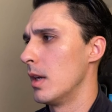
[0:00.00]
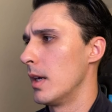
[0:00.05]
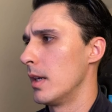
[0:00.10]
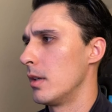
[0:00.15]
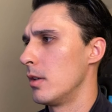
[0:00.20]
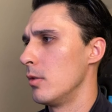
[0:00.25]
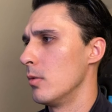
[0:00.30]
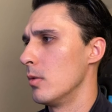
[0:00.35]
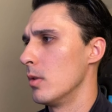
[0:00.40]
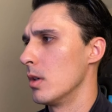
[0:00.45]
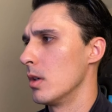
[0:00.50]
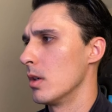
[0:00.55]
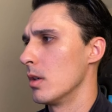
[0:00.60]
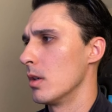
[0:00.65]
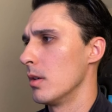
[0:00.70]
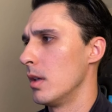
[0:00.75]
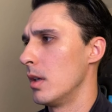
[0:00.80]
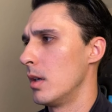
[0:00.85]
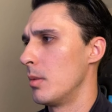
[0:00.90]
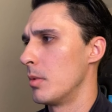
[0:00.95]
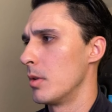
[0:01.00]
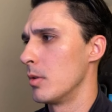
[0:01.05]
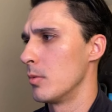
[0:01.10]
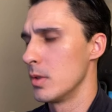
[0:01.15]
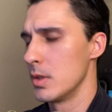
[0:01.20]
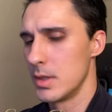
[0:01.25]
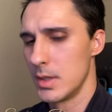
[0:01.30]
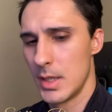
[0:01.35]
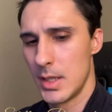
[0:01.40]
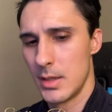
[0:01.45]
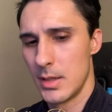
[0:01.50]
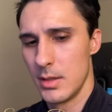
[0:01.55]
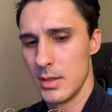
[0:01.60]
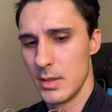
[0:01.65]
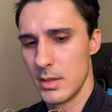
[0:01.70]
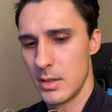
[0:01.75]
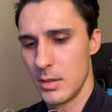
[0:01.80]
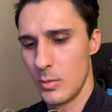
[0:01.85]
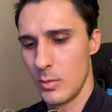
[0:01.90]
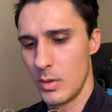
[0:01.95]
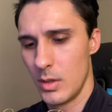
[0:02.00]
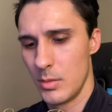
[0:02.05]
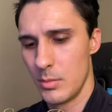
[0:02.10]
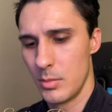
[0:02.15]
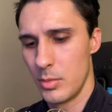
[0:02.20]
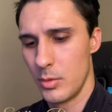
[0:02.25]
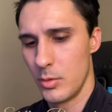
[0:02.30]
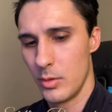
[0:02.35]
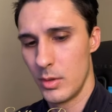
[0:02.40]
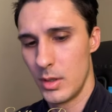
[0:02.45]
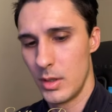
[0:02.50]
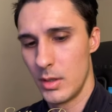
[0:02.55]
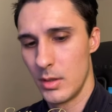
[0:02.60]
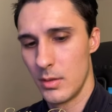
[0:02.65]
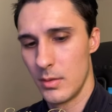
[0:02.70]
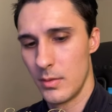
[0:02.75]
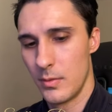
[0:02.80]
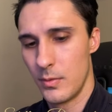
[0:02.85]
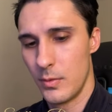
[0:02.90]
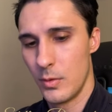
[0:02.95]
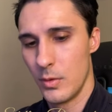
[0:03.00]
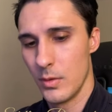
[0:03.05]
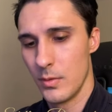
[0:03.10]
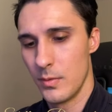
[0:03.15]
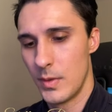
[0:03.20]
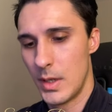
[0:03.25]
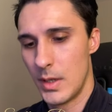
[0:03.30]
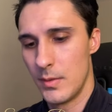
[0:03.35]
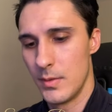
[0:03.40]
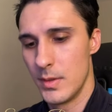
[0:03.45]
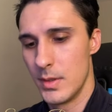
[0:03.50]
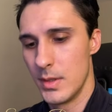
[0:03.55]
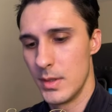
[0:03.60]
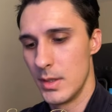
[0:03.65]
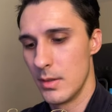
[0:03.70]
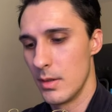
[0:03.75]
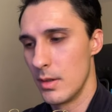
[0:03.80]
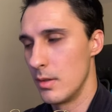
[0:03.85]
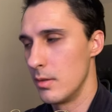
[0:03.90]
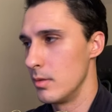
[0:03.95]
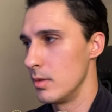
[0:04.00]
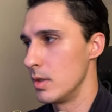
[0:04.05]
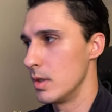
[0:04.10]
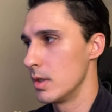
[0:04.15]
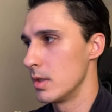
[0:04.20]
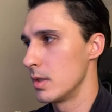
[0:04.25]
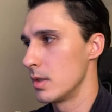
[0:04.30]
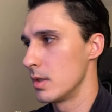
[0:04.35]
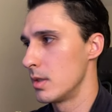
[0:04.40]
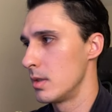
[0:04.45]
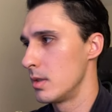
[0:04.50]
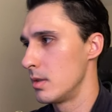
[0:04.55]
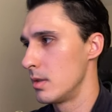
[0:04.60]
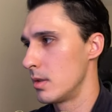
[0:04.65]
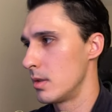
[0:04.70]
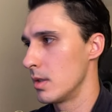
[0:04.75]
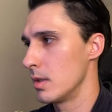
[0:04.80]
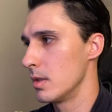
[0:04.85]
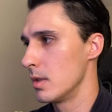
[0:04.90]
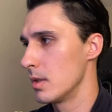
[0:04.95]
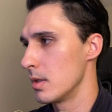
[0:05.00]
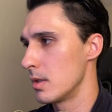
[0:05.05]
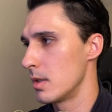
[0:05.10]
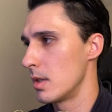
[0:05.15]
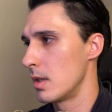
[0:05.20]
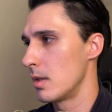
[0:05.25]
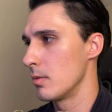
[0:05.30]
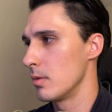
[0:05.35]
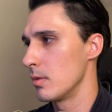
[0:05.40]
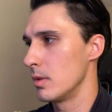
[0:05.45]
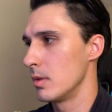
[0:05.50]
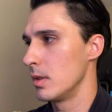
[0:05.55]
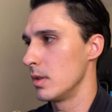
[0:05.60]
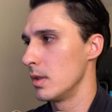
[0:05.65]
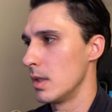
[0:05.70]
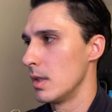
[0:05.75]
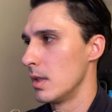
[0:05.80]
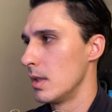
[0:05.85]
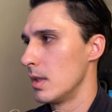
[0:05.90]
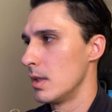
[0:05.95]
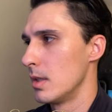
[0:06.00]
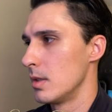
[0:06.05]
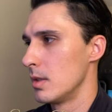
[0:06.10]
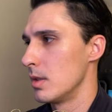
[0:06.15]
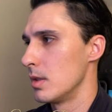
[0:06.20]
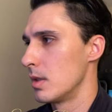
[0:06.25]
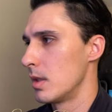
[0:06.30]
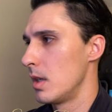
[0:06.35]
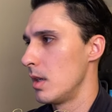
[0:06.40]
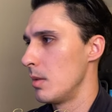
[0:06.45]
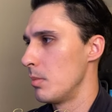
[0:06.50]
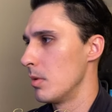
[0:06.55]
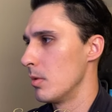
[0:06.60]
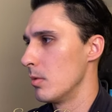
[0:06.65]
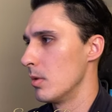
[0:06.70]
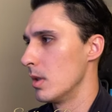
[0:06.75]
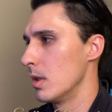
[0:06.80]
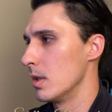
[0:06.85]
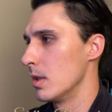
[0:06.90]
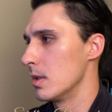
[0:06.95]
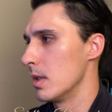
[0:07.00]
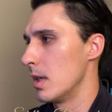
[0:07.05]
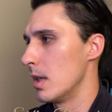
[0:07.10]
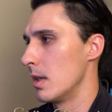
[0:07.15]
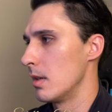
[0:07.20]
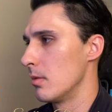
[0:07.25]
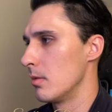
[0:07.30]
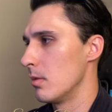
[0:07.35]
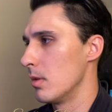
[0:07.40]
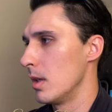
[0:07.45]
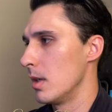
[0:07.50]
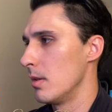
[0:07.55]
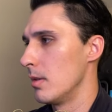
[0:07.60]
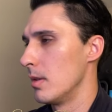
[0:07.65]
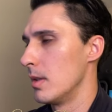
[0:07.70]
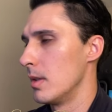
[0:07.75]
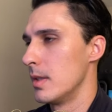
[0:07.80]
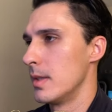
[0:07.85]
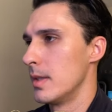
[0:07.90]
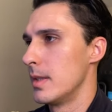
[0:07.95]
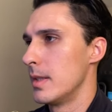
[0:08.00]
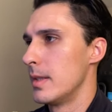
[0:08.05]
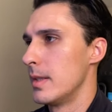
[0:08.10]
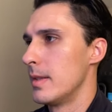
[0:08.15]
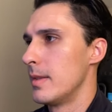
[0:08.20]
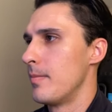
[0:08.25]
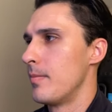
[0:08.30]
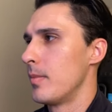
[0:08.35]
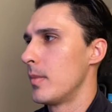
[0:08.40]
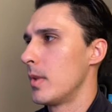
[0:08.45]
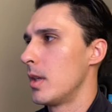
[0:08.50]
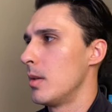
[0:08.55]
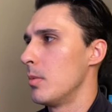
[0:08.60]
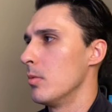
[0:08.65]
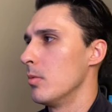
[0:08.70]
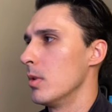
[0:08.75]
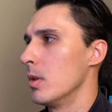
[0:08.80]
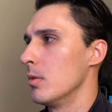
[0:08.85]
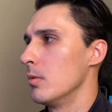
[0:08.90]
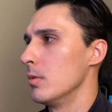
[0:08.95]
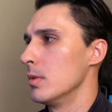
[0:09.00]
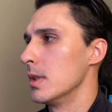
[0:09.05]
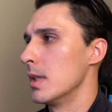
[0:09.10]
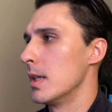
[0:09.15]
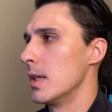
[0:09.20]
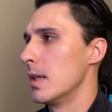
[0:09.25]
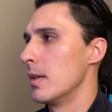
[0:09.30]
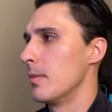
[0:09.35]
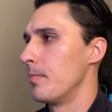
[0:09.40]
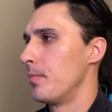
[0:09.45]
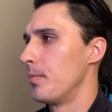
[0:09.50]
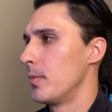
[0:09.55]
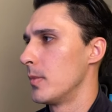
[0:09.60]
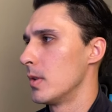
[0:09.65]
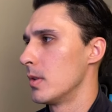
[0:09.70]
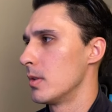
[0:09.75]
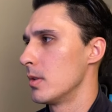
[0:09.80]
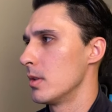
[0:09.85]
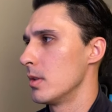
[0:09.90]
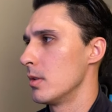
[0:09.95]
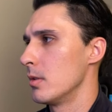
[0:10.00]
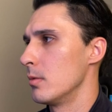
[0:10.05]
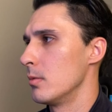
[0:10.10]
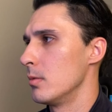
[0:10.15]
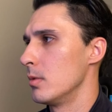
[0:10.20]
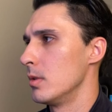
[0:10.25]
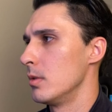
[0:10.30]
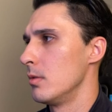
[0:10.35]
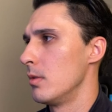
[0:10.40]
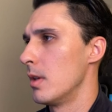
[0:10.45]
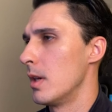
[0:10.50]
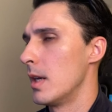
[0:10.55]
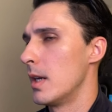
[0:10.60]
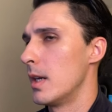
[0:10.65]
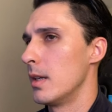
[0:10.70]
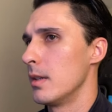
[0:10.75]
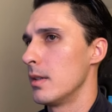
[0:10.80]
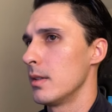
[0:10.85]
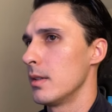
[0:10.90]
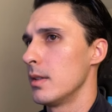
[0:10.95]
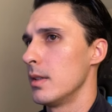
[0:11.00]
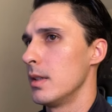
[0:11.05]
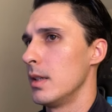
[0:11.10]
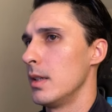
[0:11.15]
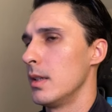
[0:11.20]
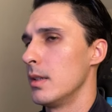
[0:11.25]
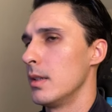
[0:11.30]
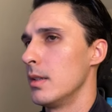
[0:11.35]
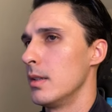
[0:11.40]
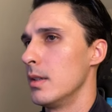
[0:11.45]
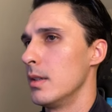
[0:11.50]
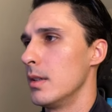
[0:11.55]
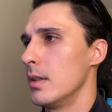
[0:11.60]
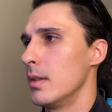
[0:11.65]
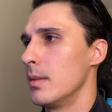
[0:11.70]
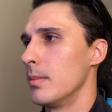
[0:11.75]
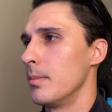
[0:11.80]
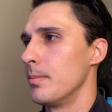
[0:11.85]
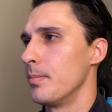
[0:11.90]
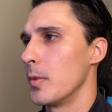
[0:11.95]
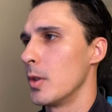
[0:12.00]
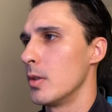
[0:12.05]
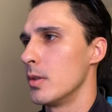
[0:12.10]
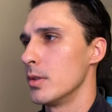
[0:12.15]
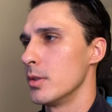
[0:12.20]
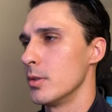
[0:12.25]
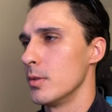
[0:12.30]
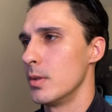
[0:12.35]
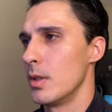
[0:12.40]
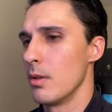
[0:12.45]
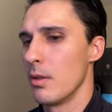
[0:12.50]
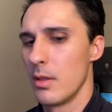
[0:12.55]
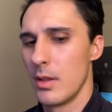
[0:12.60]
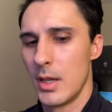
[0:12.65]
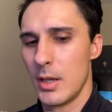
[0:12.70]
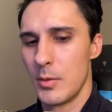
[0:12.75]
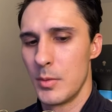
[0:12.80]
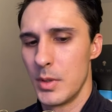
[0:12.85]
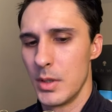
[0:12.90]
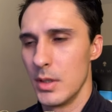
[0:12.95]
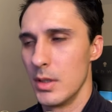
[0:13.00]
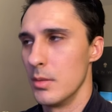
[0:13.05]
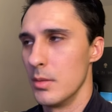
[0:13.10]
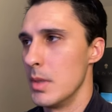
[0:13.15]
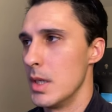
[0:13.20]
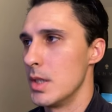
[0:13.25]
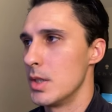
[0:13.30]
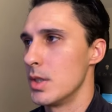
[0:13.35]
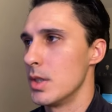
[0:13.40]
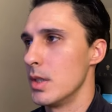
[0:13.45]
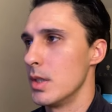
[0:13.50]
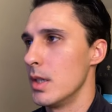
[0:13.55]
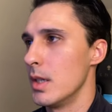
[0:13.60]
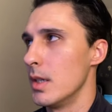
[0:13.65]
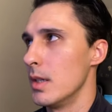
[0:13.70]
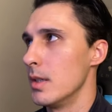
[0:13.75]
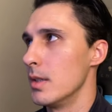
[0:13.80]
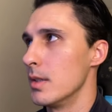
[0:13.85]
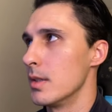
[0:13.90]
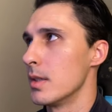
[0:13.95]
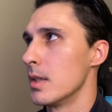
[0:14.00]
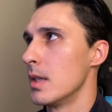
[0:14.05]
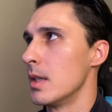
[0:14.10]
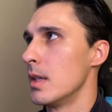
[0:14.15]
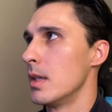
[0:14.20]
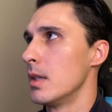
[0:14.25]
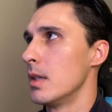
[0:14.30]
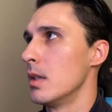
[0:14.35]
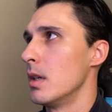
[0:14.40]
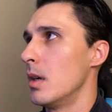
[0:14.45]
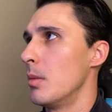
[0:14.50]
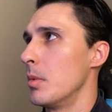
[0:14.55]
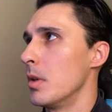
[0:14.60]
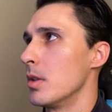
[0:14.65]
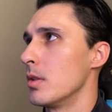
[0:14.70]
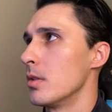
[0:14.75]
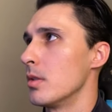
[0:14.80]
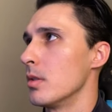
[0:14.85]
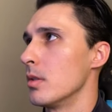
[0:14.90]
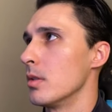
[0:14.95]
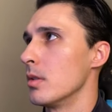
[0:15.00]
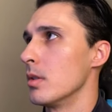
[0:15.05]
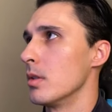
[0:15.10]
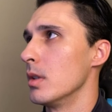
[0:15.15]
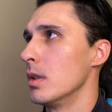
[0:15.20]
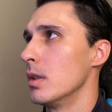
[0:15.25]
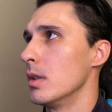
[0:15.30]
IQR, and I'm going to reset this to 1.450, just because it's not really, just keep it what it's at, right? What it was at. So we'll do that. And also another thing I wanted to mention is I'm going to turn